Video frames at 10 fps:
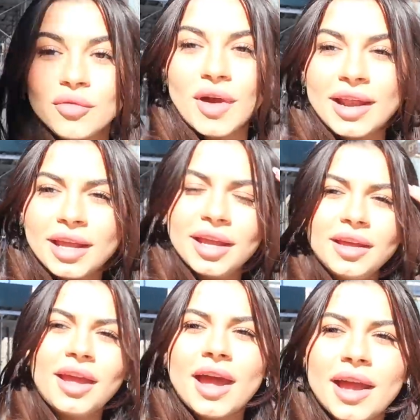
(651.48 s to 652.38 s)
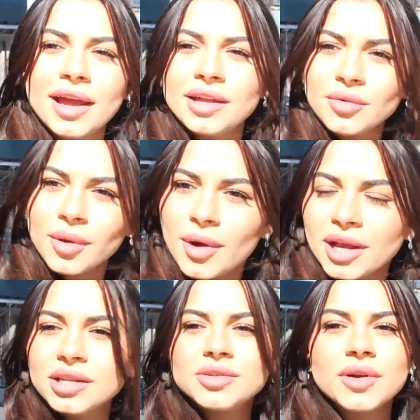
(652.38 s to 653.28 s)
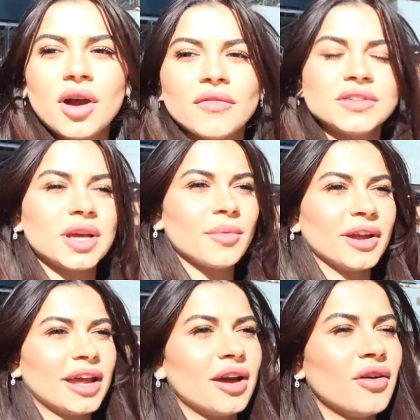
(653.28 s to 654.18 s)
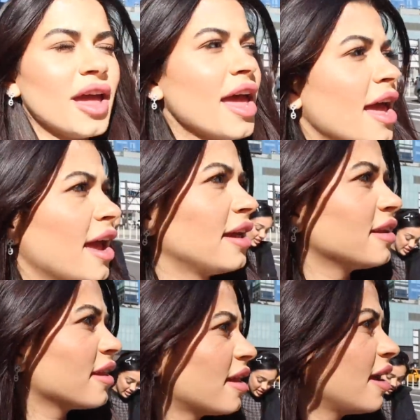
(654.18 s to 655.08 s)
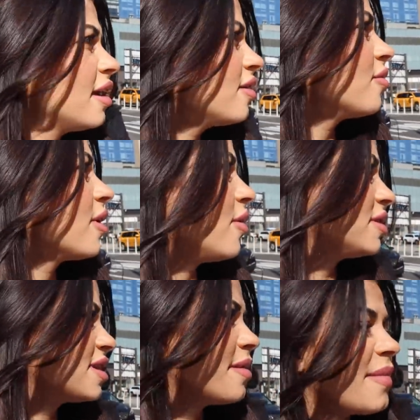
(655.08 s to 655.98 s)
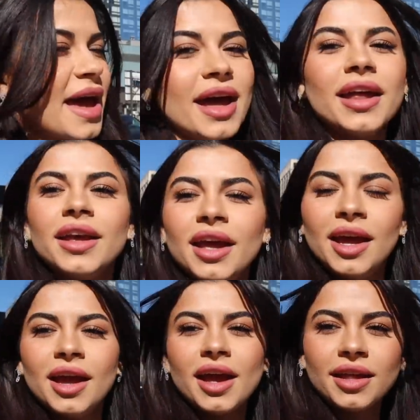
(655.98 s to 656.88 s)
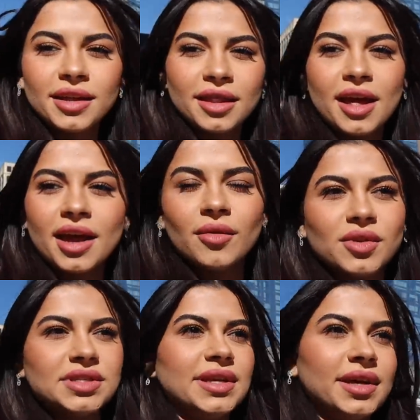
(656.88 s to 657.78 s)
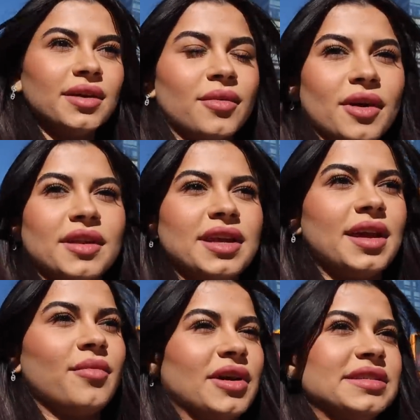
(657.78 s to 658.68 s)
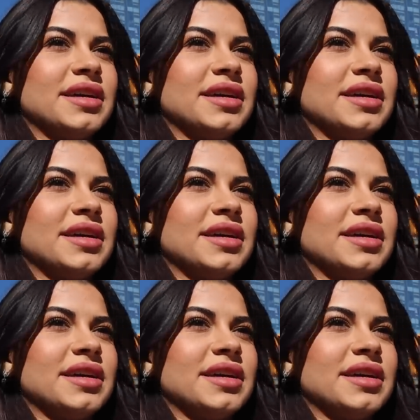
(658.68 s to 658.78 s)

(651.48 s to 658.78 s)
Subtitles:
ready and we're walking to a coffee shop right now. And then we're going to the Met. And then we'll see where the day brings